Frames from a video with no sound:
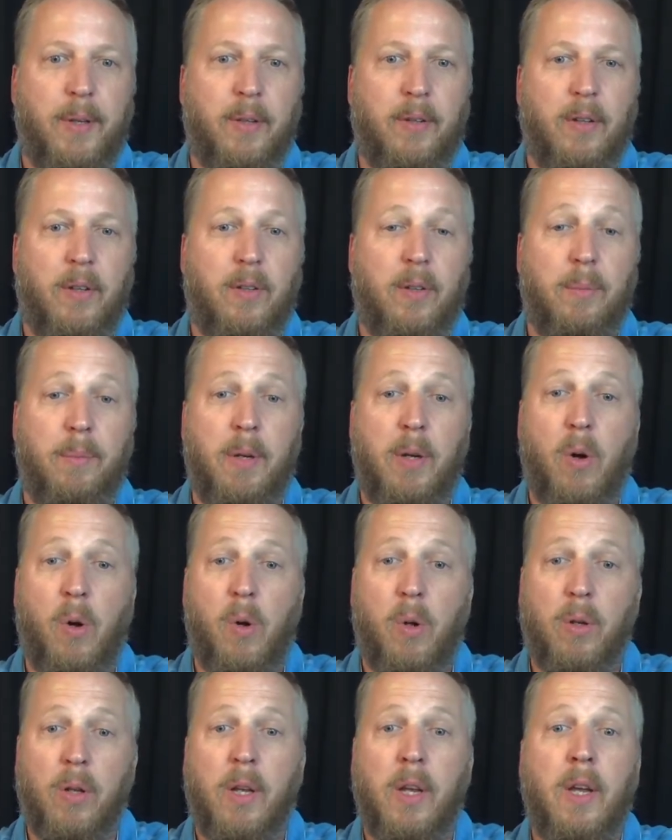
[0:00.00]
It says, "And
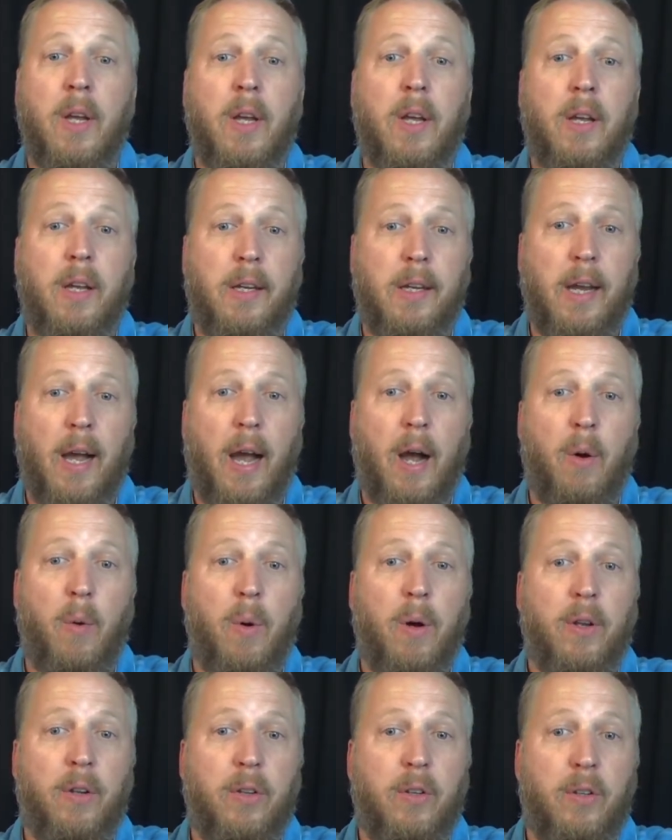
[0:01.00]
behold,
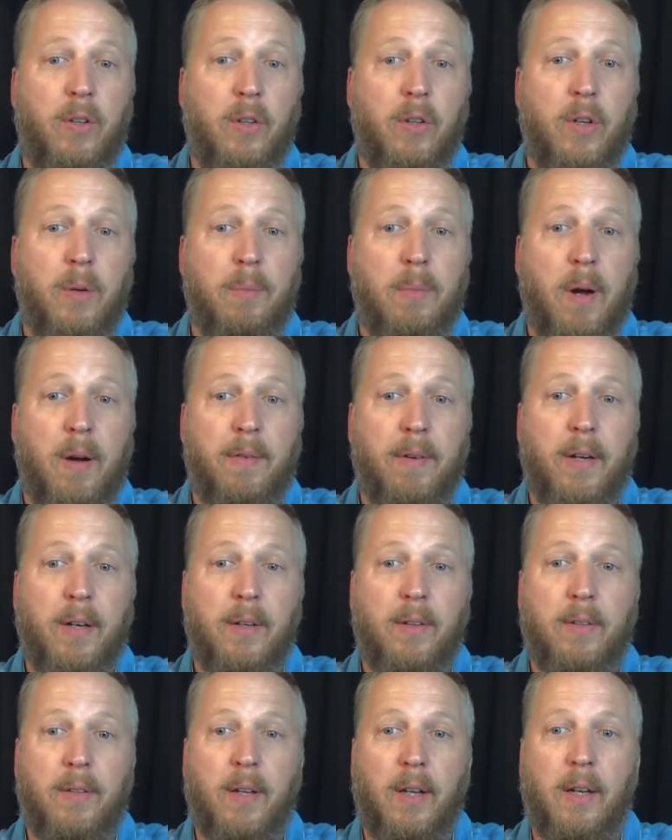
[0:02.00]
Yahweh stood above it
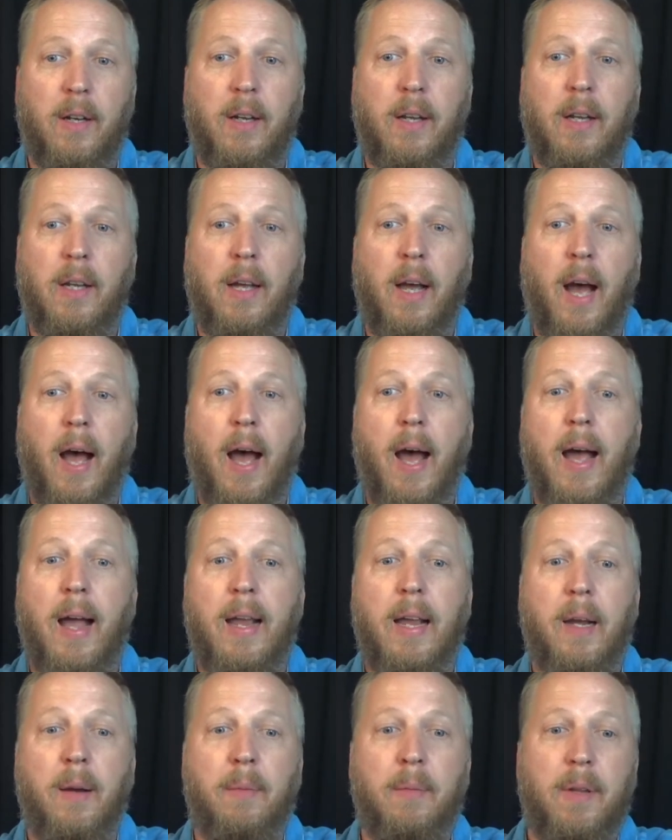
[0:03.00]
and said, I
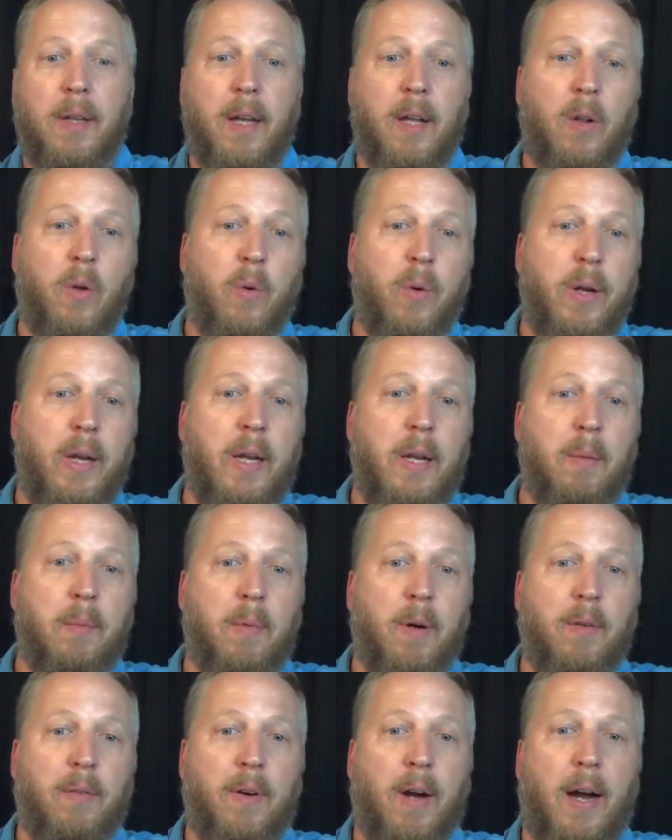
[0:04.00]
am the
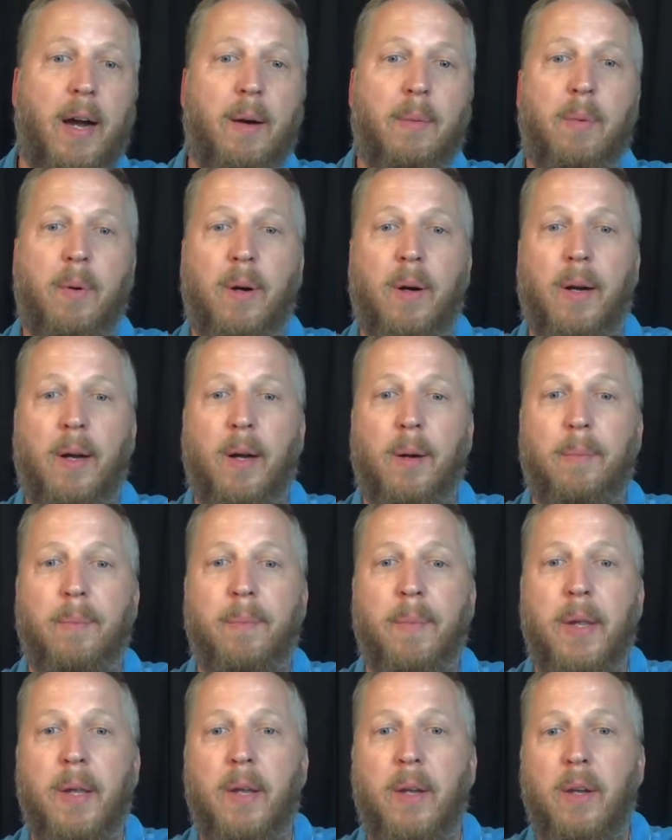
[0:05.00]
Elohim of Abraham,
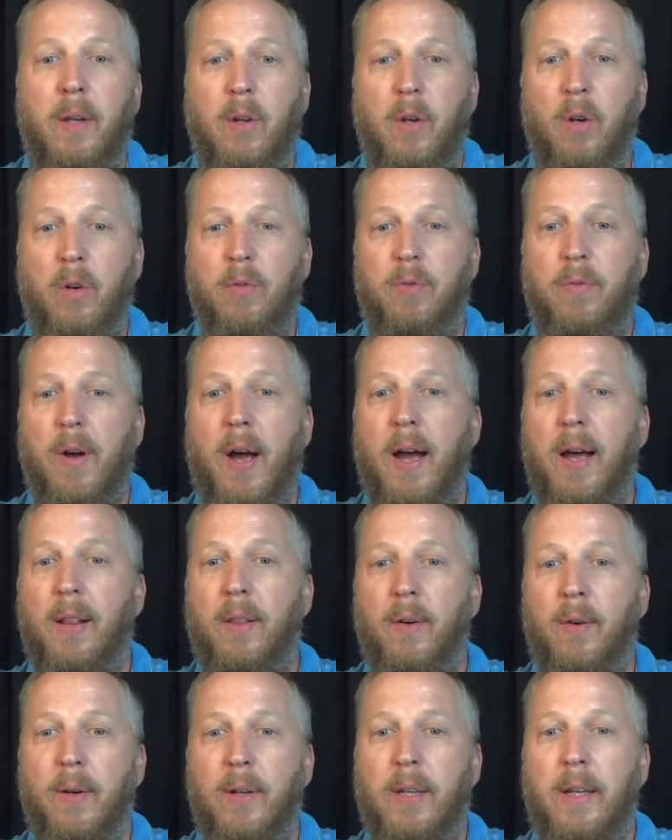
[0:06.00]
your
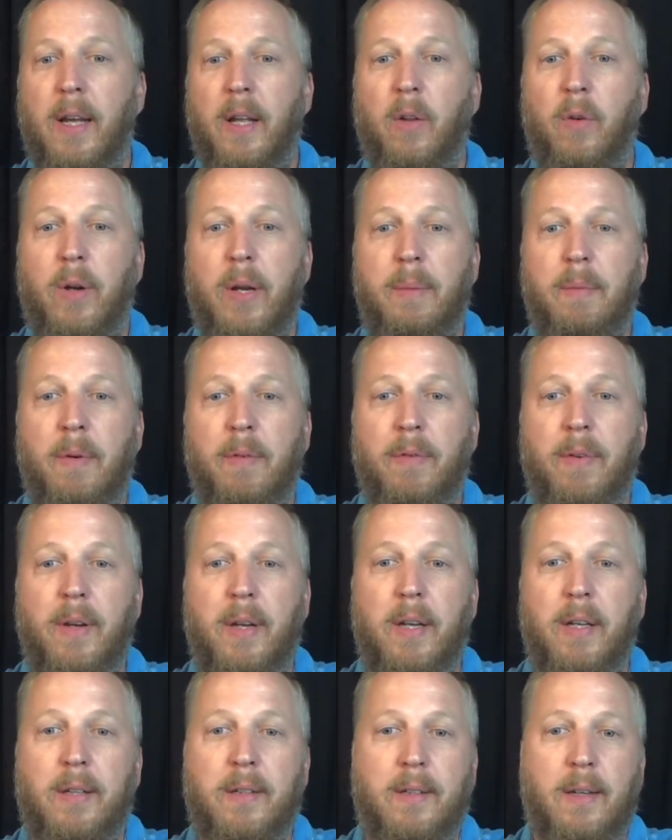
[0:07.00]
father, and the Elohim of
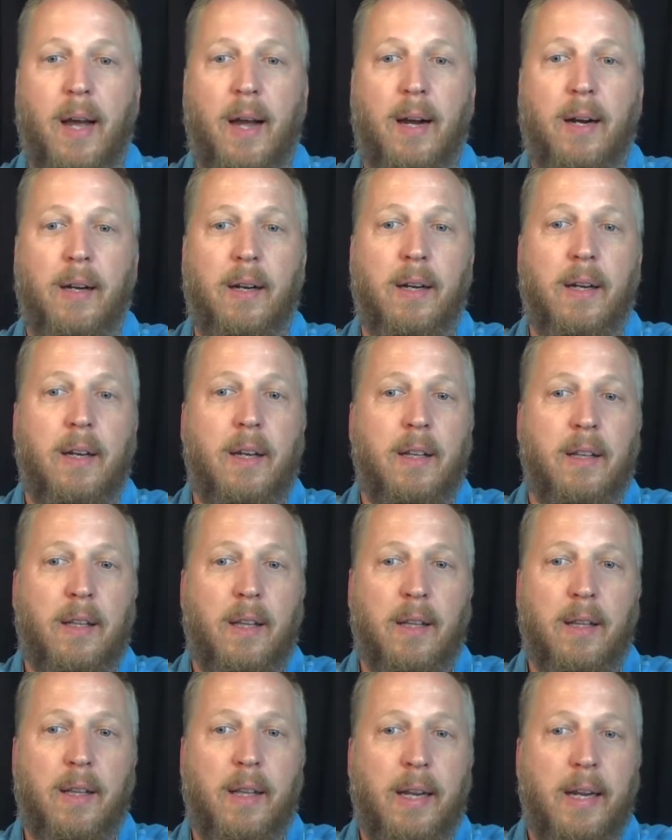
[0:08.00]
Yitzhak.
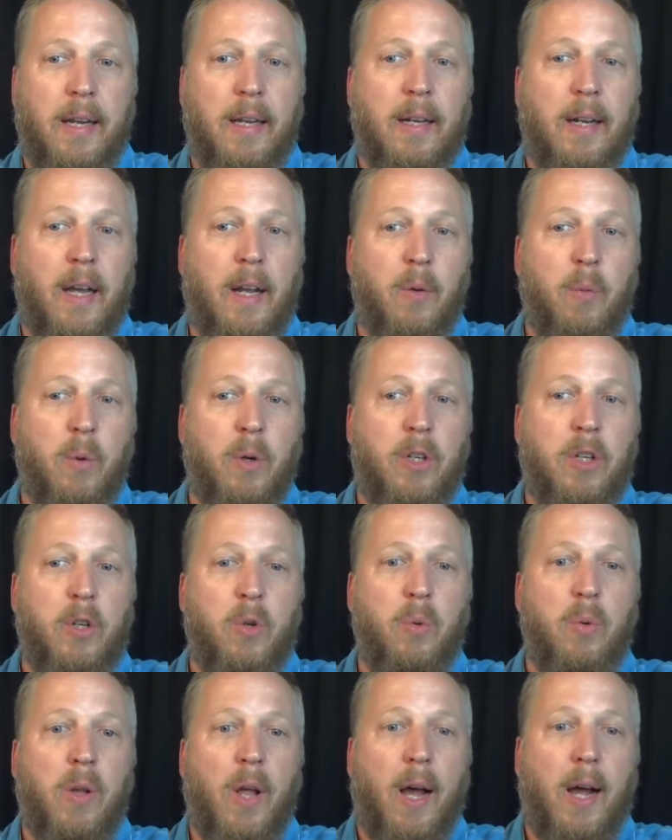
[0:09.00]
The land on which
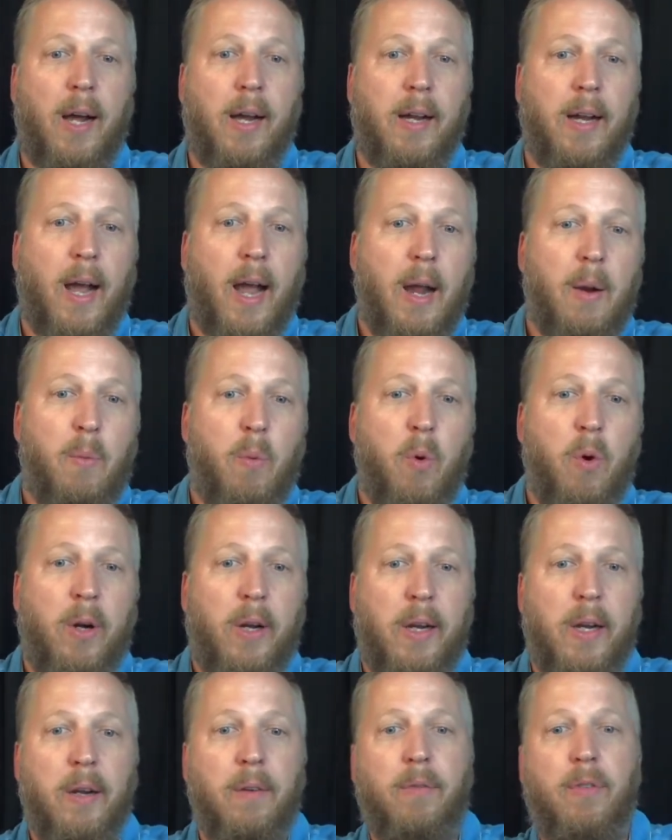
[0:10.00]
you lie I will
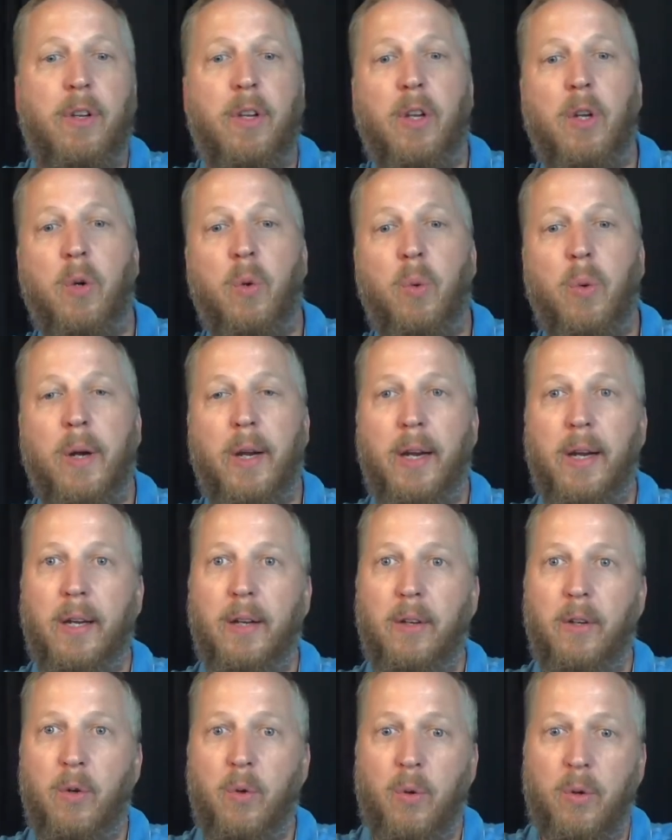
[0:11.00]
give to you
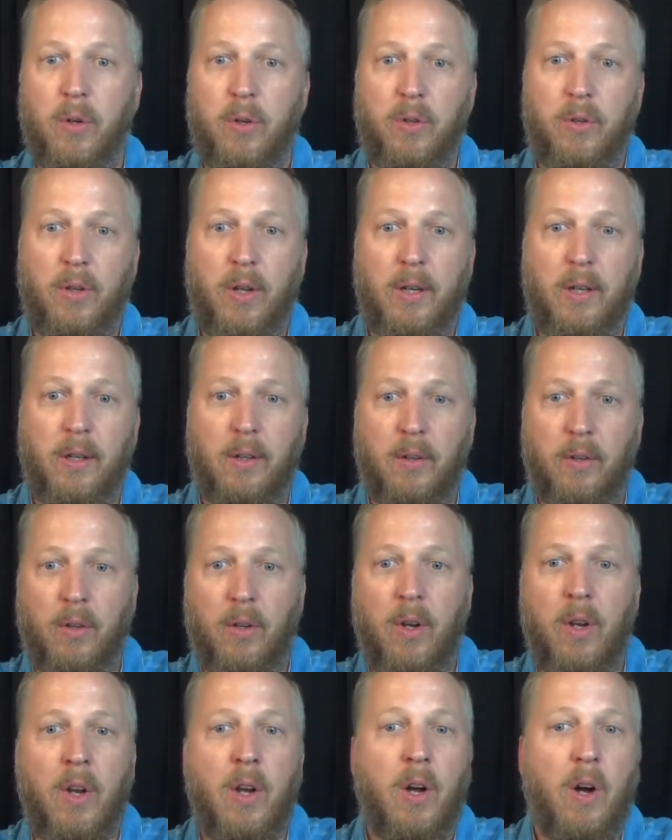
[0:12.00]
and your descendants.
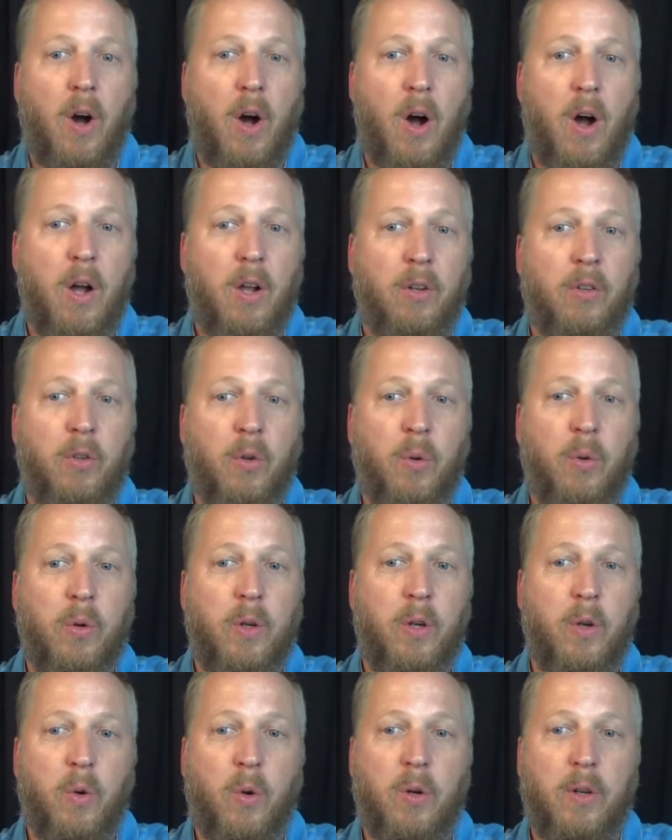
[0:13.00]
Also
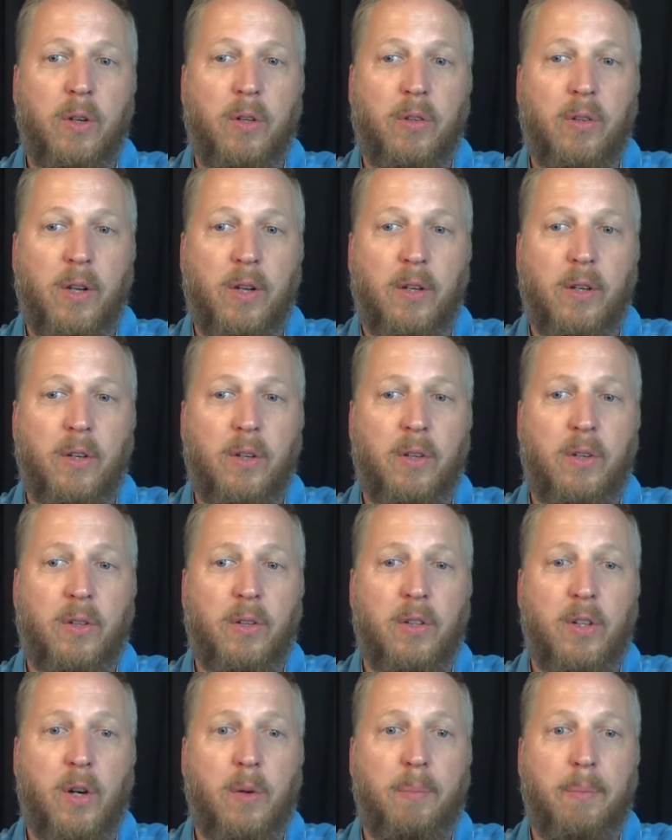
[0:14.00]
your
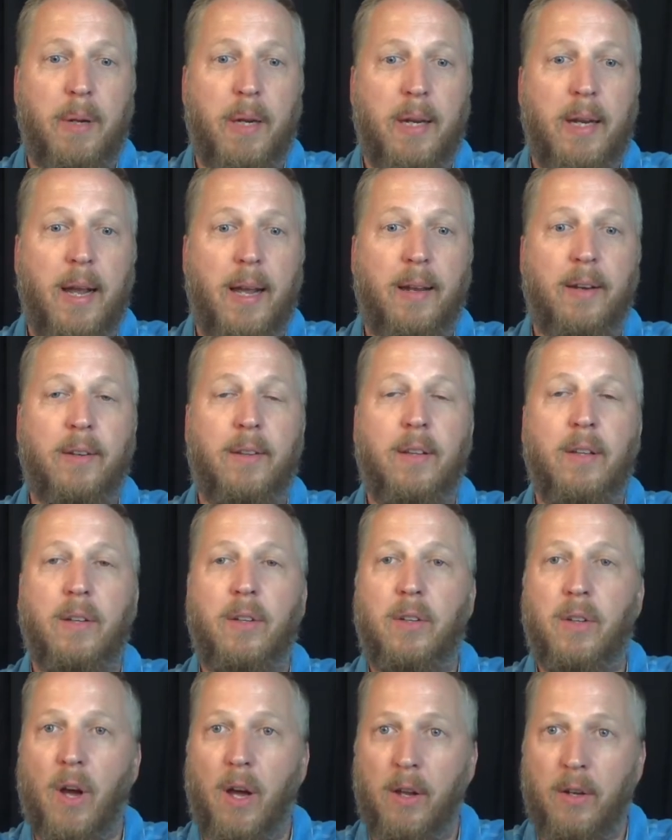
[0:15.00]
descendants shall be as the
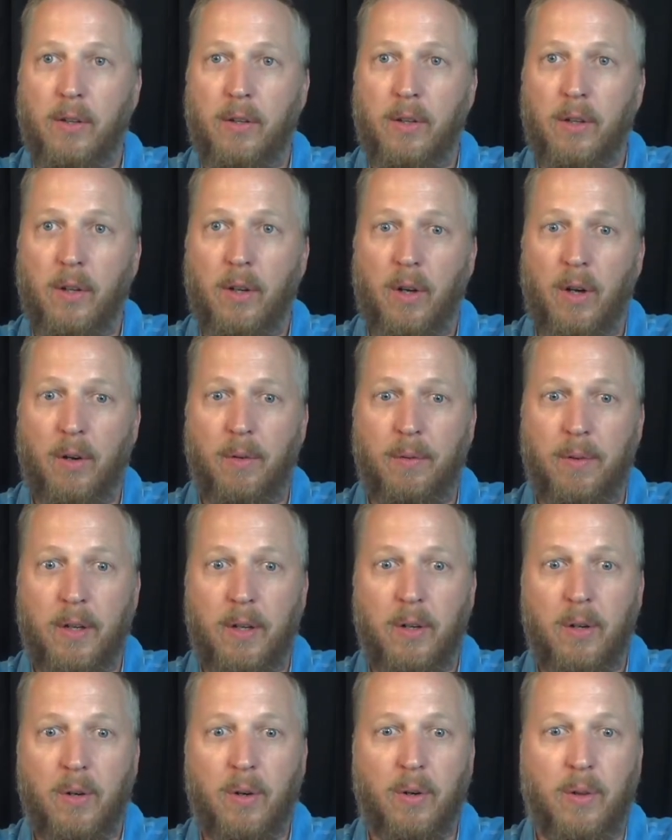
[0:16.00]
dust of
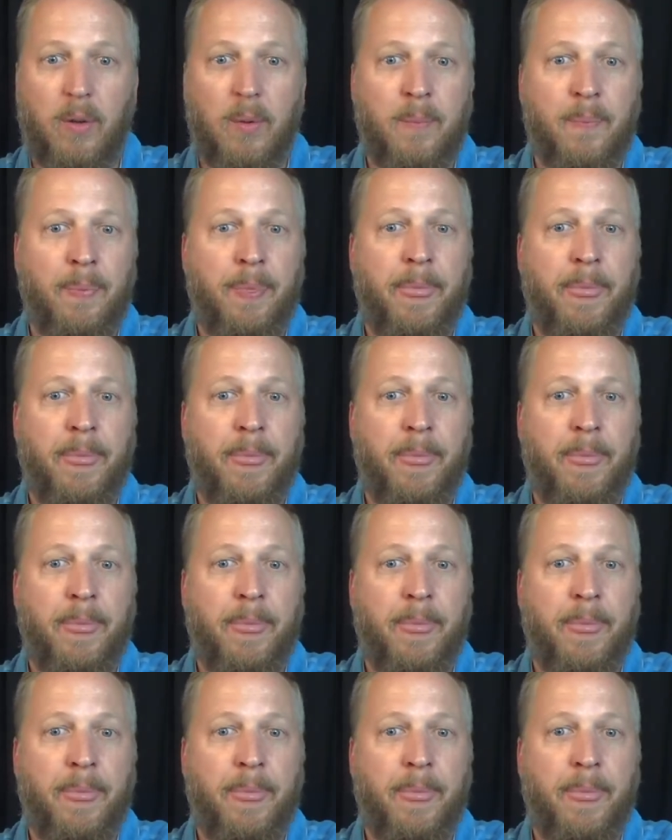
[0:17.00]
the earth.